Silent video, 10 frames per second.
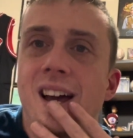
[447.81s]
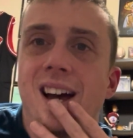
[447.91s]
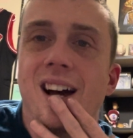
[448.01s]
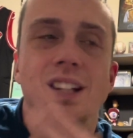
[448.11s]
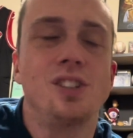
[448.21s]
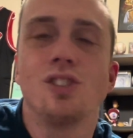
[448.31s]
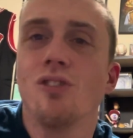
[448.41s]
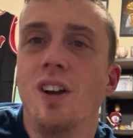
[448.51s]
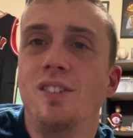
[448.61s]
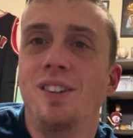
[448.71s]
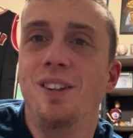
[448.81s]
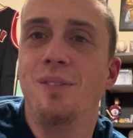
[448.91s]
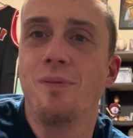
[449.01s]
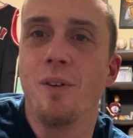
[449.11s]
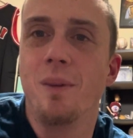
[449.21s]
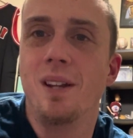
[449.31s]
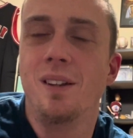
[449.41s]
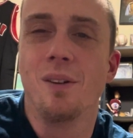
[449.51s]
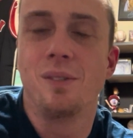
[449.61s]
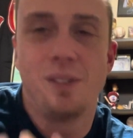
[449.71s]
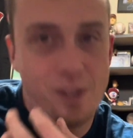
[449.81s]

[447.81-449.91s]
Uh, it's just crazy for me, you know,